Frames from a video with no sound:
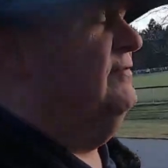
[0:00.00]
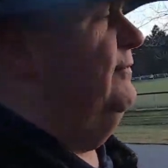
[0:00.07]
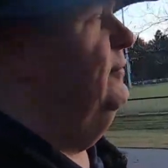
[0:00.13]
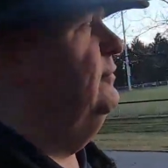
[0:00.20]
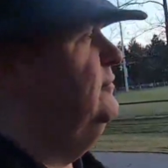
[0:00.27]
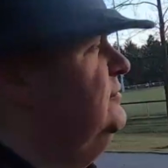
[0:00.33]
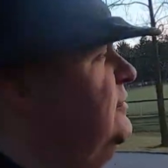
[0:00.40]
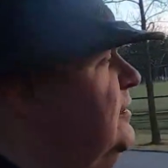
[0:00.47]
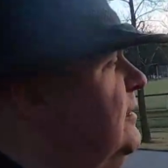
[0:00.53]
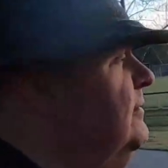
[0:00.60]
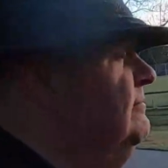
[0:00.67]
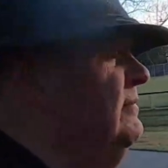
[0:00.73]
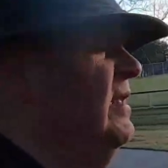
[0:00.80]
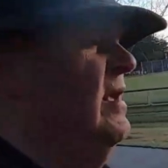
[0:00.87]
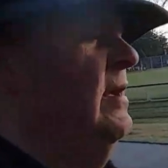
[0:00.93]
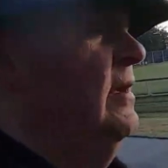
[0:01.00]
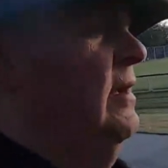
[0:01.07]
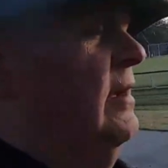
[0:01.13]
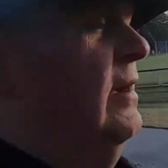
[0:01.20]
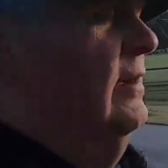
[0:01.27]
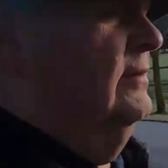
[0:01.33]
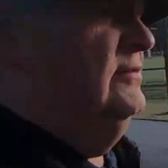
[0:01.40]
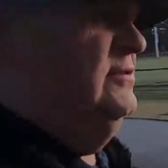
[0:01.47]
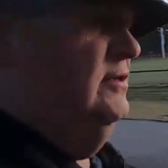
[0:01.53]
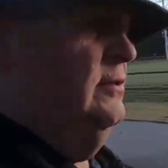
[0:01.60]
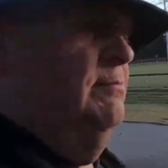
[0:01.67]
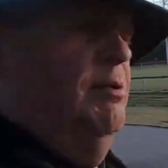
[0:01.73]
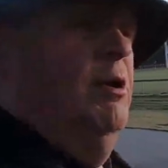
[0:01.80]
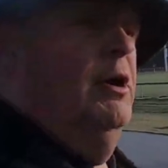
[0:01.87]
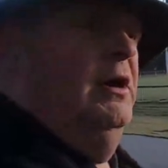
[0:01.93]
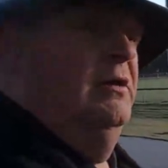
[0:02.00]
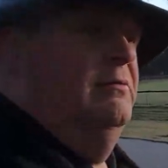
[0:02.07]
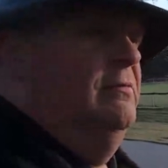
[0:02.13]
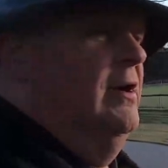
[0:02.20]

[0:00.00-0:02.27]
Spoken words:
foods to the point